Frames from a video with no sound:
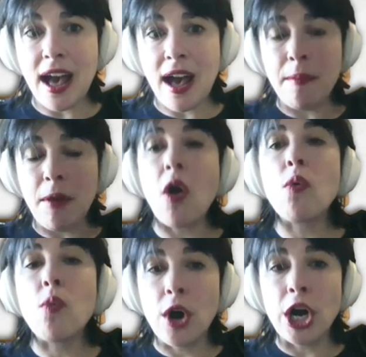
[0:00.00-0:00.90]

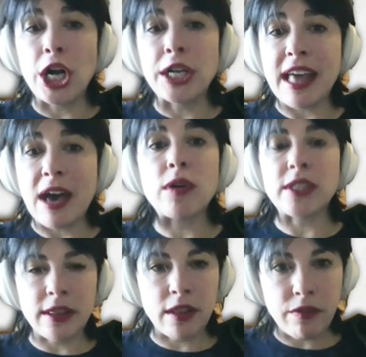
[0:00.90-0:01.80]
a world that
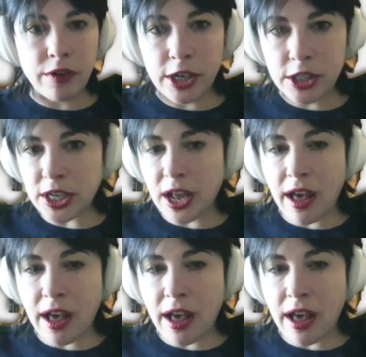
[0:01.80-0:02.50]
was on the verge